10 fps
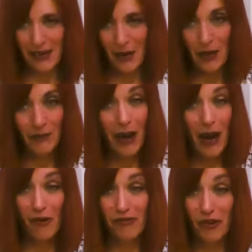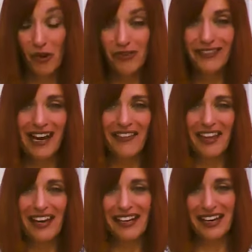powerful, and
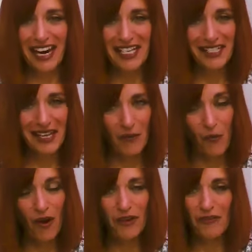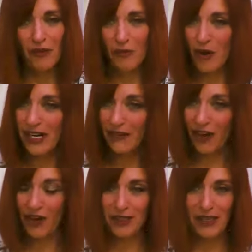they encase that wonderful brain of
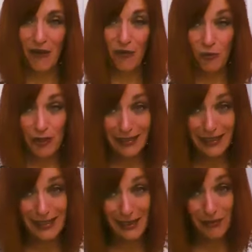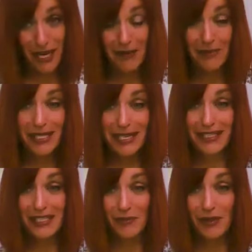ours that really sometimes needs
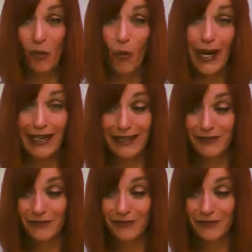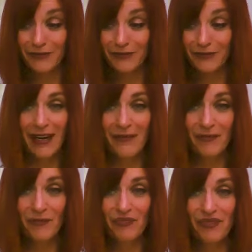to be awakened. Okay?
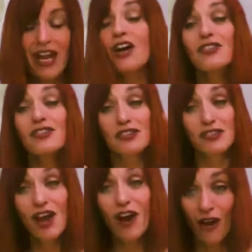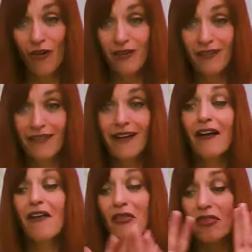So
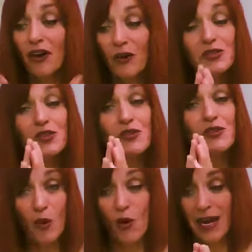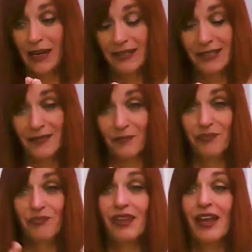those are the points.
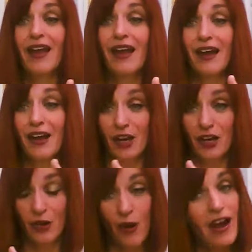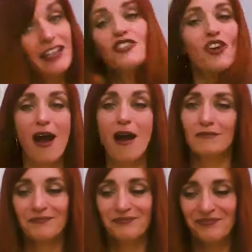Karate chop
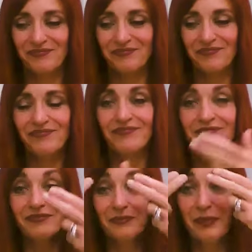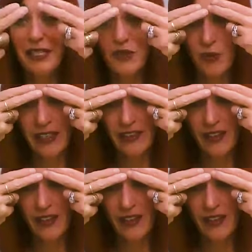between the